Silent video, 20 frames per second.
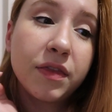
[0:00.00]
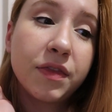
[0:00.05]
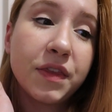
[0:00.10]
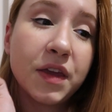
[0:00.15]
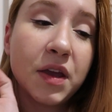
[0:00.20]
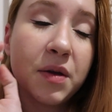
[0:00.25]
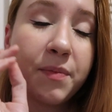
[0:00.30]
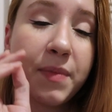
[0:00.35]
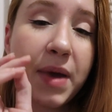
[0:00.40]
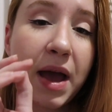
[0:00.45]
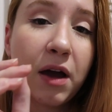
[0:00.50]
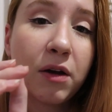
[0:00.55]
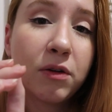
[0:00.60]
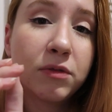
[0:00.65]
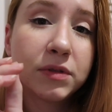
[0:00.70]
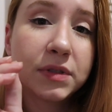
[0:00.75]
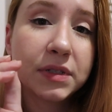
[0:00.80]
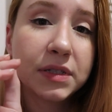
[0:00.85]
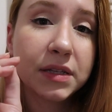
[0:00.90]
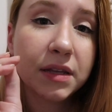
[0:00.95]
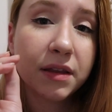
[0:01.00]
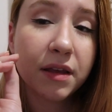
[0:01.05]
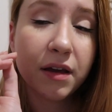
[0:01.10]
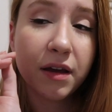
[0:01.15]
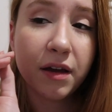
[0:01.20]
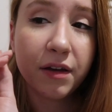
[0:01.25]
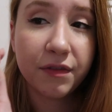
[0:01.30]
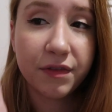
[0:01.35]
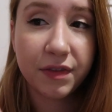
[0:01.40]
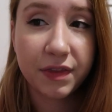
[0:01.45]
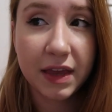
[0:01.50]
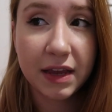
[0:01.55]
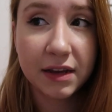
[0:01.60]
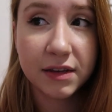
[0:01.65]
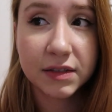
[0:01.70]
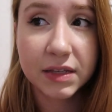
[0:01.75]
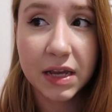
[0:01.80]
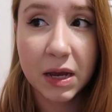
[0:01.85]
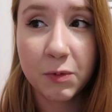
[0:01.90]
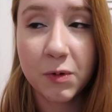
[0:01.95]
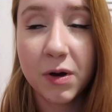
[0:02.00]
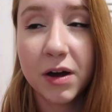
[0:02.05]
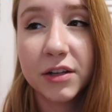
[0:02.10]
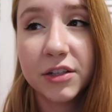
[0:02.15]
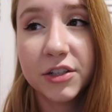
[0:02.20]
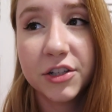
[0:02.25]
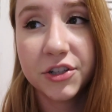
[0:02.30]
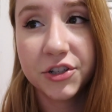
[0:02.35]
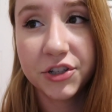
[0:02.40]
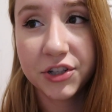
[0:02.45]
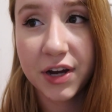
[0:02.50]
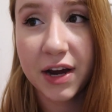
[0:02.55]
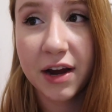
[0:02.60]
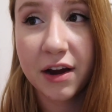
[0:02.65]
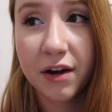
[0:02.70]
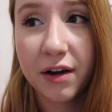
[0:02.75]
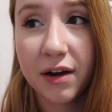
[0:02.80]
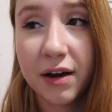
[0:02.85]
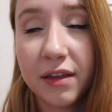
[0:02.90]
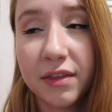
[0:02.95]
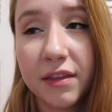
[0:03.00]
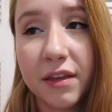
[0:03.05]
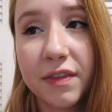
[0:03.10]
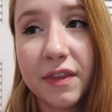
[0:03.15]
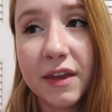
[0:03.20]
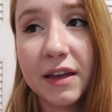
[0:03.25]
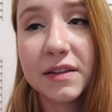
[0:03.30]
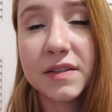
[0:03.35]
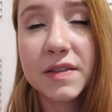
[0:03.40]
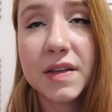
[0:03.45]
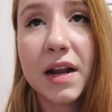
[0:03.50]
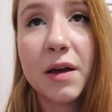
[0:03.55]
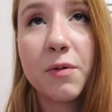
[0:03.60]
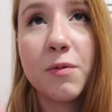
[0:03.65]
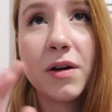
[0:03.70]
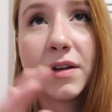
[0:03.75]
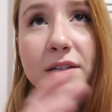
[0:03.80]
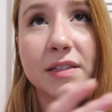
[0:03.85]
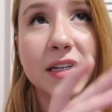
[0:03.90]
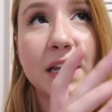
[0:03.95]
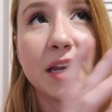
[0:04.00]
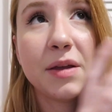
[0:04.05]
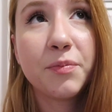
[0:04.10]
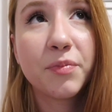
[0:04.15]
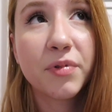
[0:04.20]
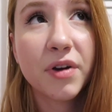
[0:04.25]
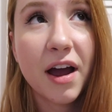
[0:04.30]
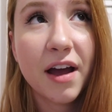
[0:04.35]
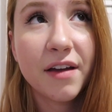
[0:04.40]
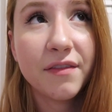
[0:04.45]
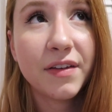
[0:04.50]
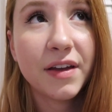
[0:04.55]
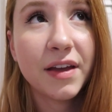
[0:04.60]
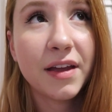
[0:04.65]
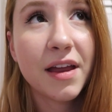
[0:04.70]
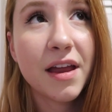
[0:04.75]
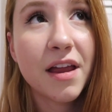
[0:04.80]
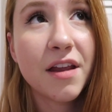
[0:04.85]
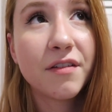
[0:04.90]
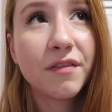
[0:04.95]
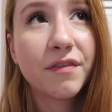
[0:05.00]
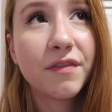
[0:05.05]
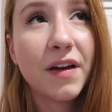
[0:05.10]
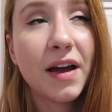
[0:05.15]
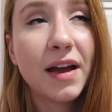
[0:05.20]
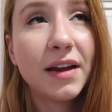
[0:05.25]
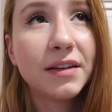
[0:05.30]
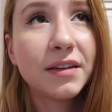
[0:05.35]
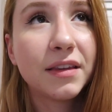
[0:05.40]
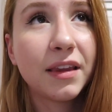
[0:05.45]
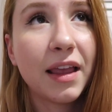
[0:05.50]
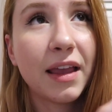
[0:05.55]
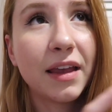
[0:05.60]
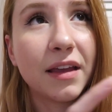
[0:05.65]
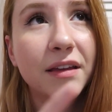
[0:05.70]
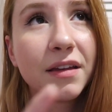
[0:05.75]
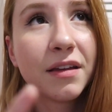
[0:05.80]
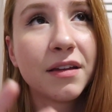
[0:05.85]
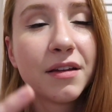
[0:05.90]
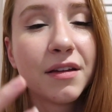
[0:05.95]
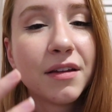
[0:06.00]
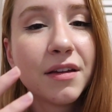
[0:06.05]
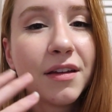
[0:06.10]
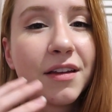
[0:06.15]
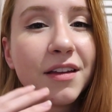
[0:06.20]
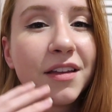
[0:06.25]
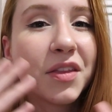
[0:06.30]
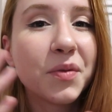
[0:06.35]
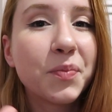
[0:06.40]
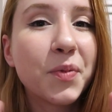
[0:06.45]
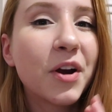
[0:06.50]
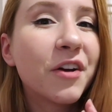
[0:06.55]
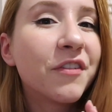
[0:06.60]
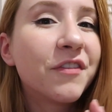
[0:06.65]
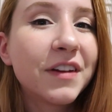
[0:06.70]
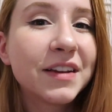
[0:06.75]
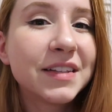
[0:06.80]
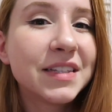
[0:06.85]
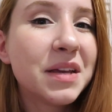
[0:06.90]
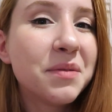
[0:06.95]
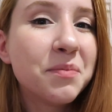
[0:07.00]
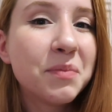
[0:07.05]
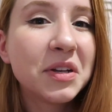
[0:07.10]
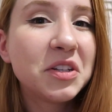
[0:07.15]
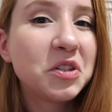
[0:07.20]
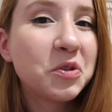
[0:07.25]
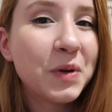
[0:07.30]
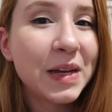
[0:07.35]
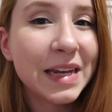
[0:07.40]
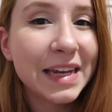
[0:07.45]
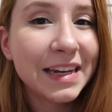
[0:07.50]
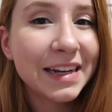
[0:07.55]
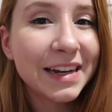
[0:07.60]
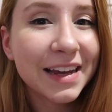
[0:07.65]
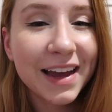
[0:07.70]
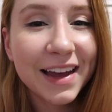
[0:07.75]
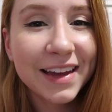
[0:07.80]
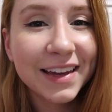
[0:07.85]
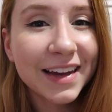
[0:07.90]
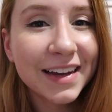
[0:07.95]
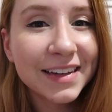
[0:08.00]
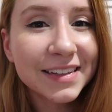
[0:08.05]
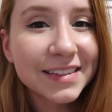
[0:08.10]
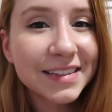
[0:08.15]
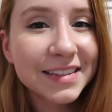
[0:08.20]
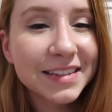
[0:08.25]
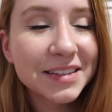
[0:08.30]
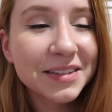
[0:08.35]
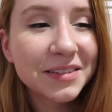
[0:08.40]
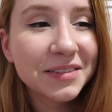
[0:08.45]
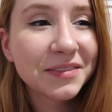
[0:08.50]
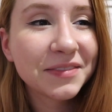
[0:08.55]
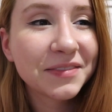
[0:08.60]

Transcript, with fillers: the amount of things I want to share and the things that I want to keep private, and find like the perfect in-between, I guess.